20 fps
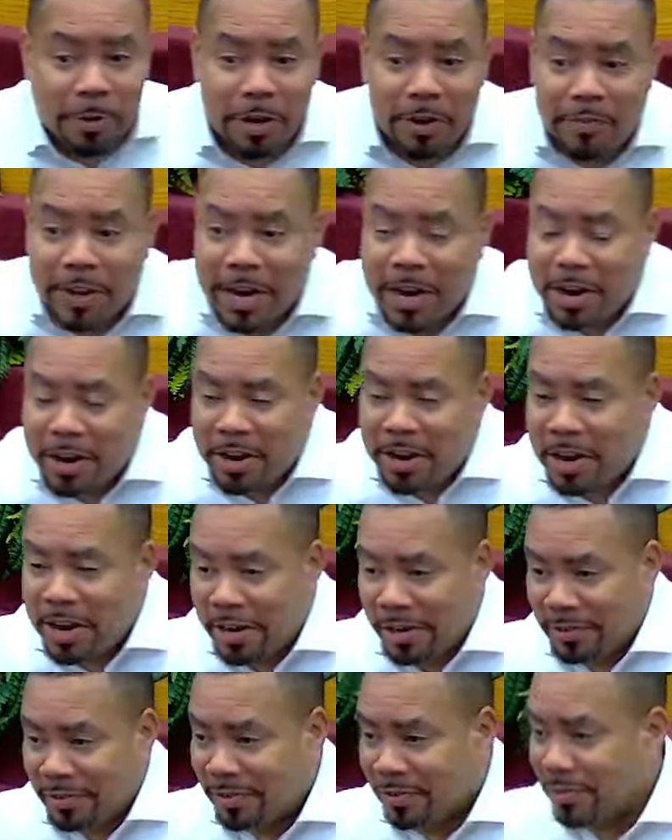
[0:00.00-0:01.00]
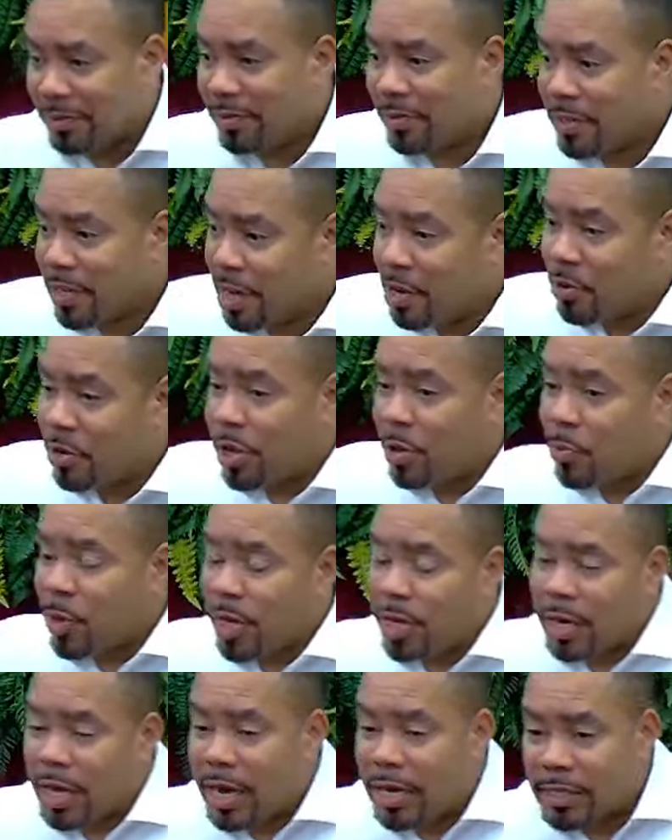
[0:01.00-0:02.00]
of our heart i don't care what
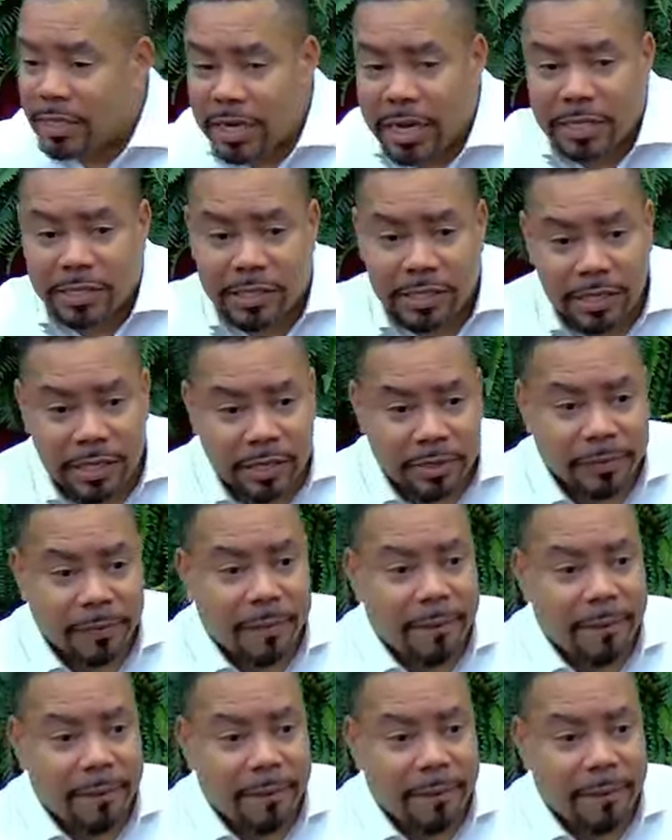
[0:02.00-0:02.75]
gladys knight said